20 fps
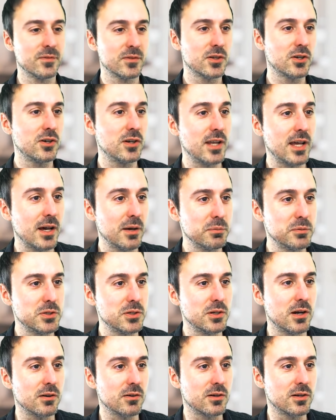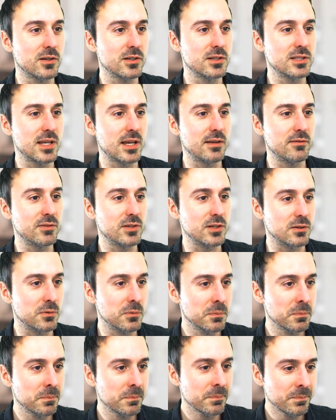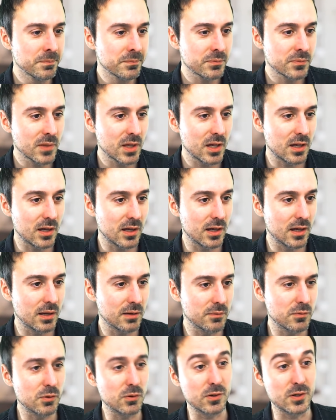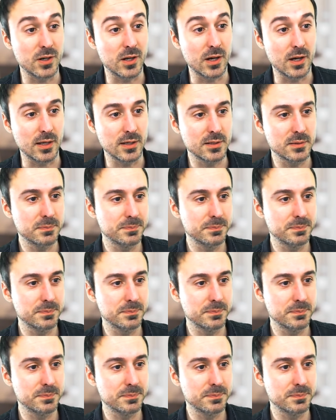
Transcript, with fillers: Could have helped you out, could have saved you. Um, or not.